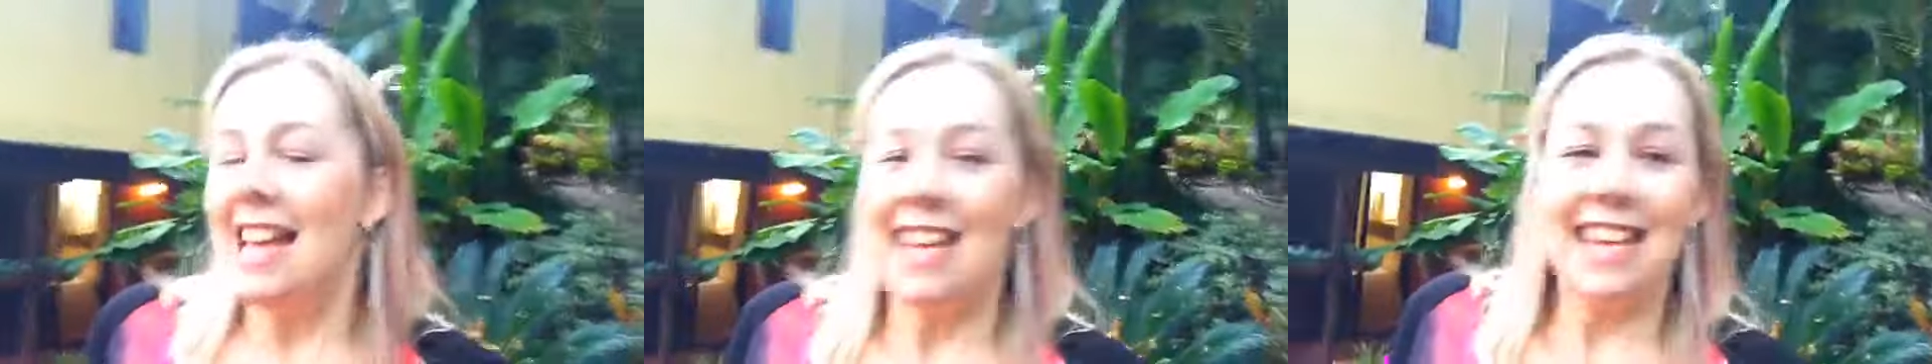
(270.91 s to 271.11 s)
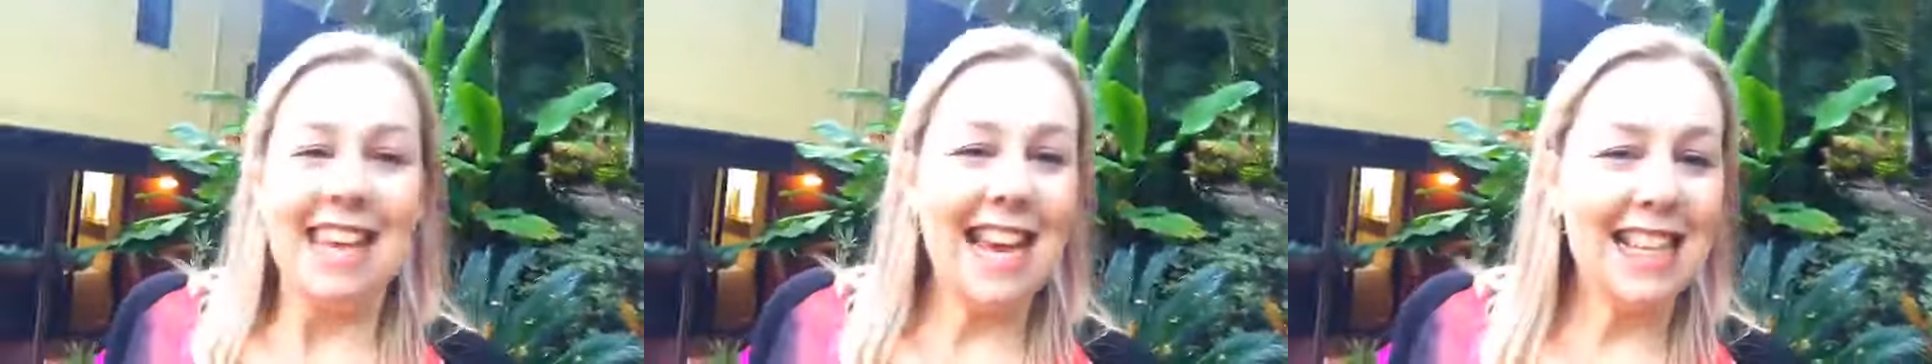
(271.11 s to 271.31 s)

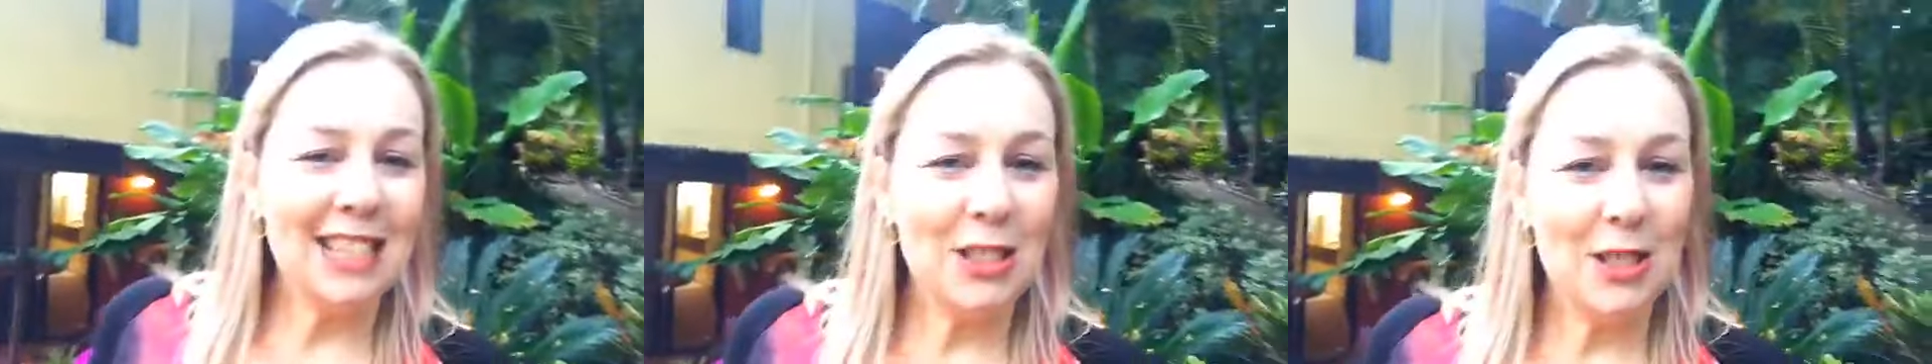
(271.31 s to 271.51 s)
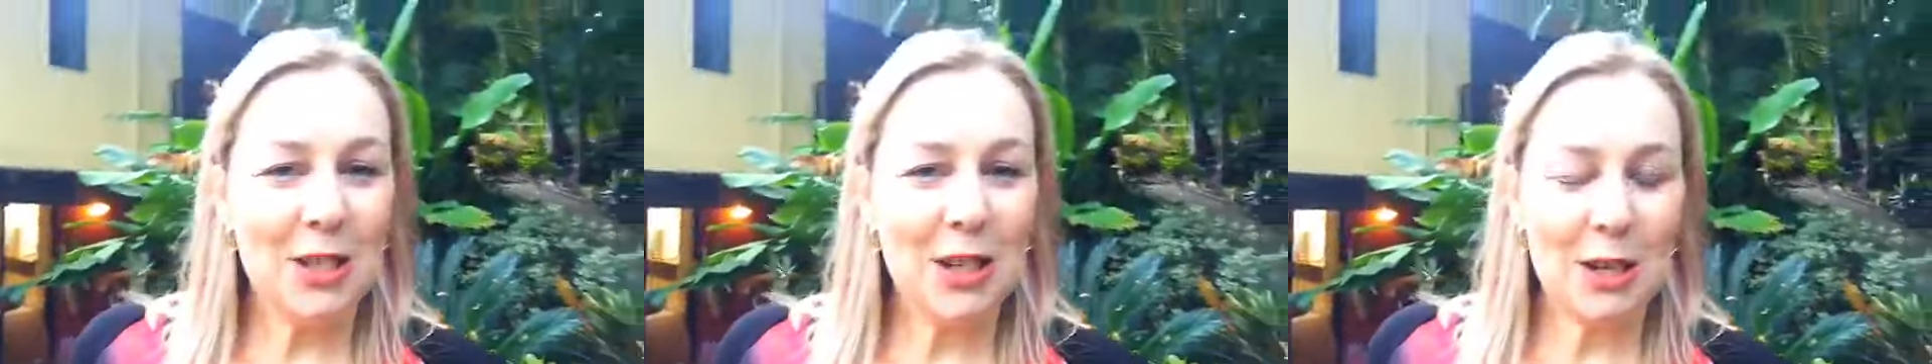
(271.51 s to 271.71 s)

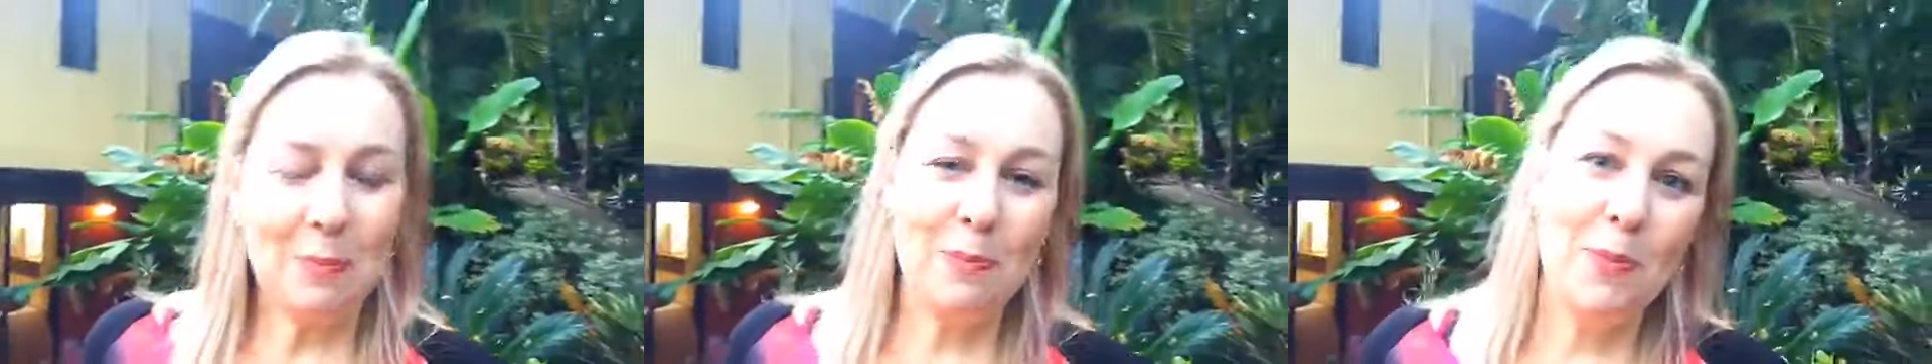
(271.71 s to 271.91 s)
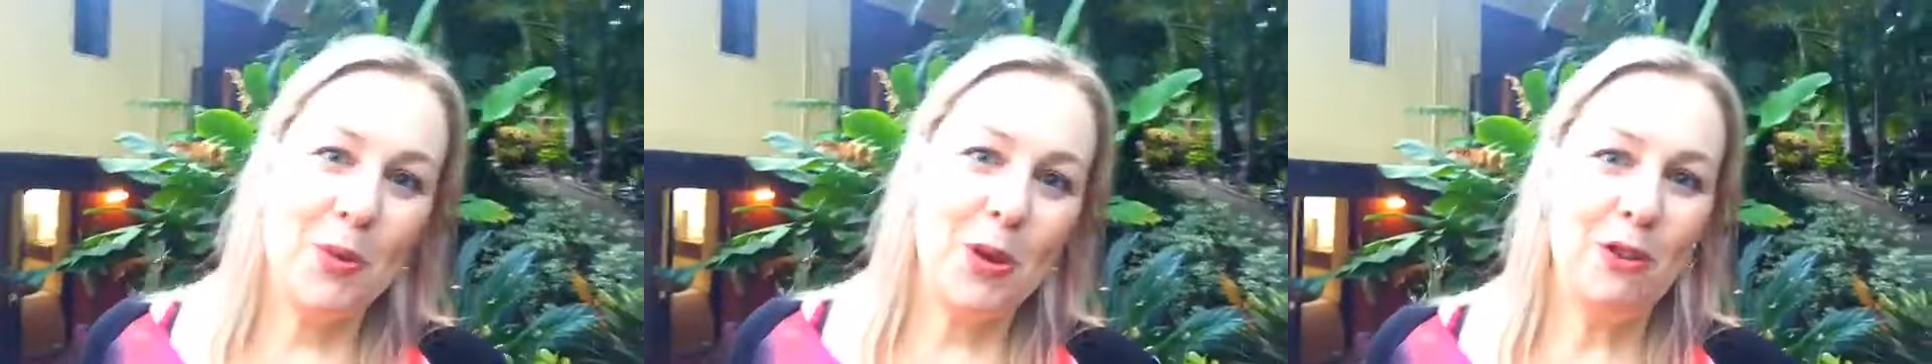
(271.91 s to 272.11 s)
yes it's gonna
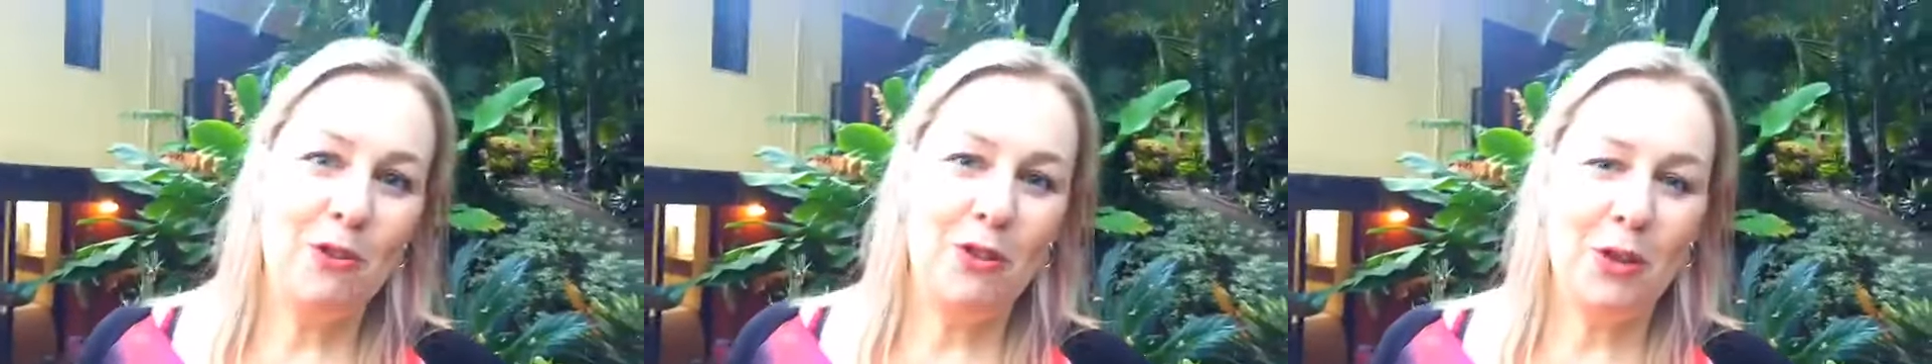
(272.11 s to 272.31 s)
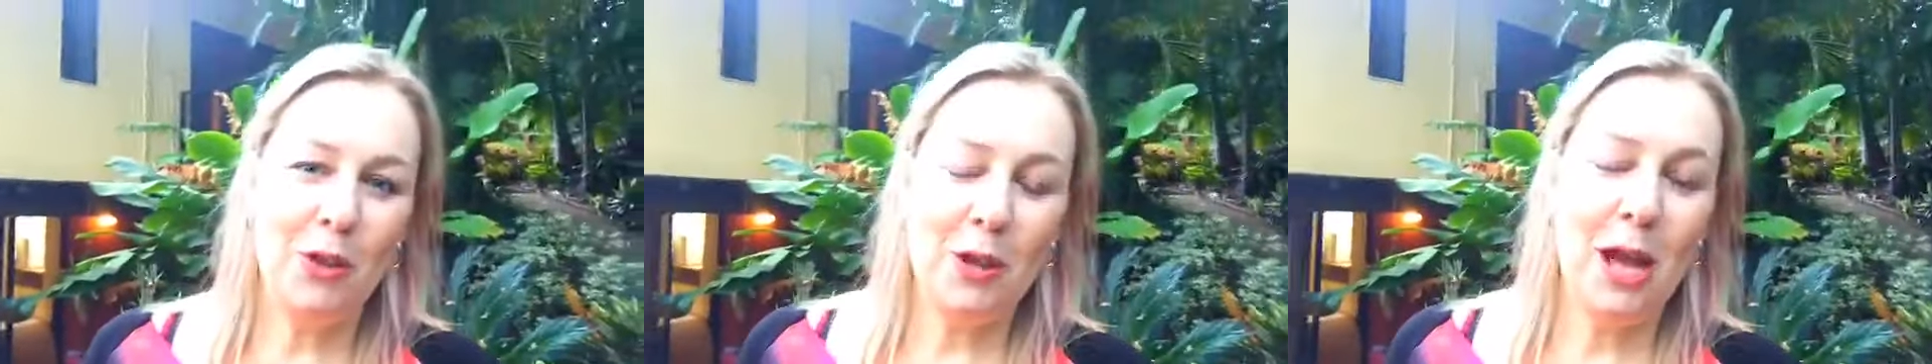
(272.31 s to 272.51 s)

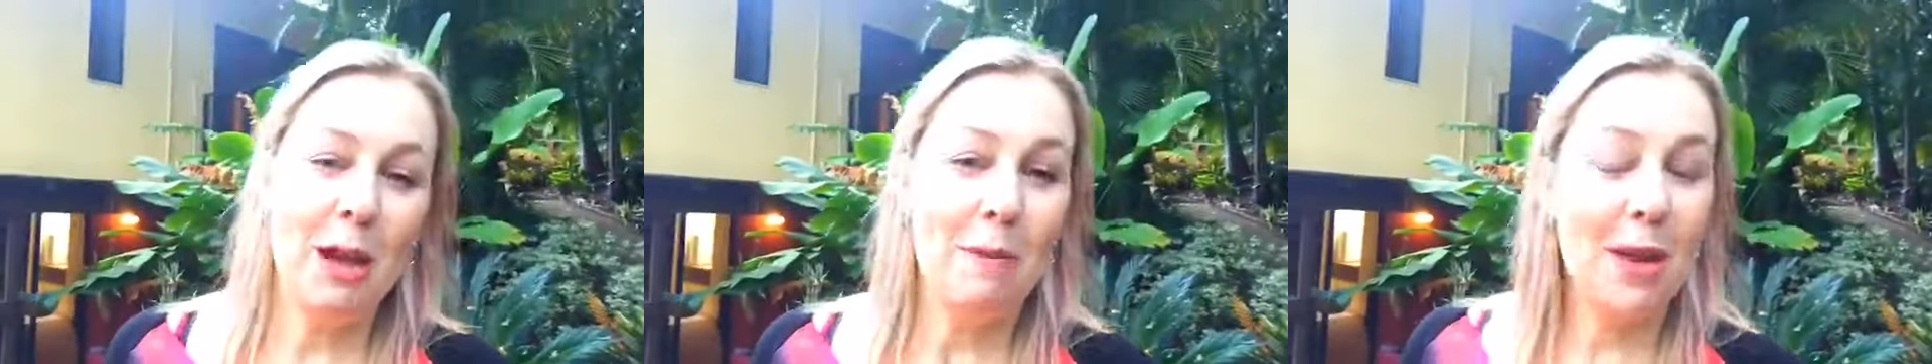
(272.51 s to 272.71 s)
beautiful